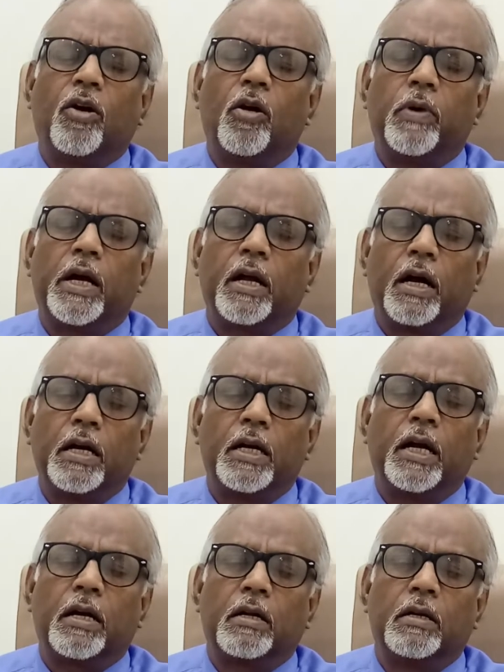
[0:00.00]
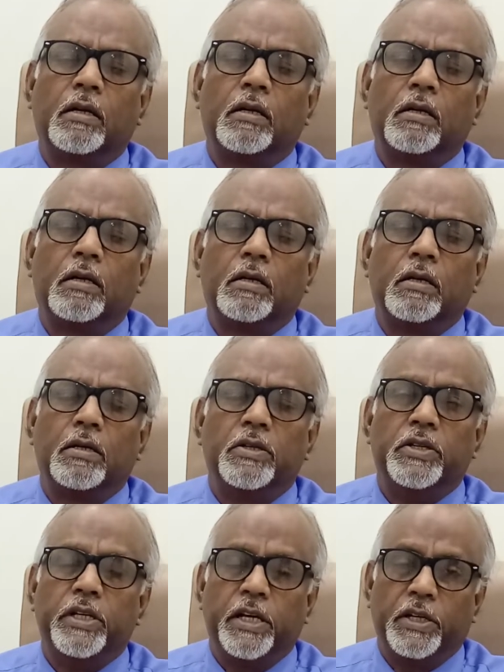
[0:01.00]
covered under
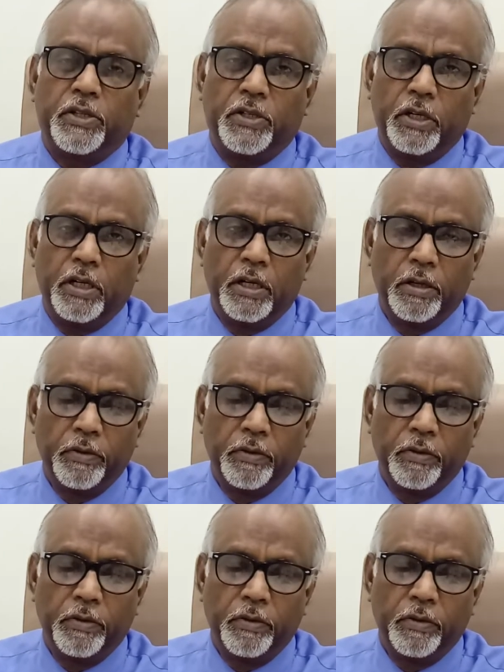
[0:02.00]
GST.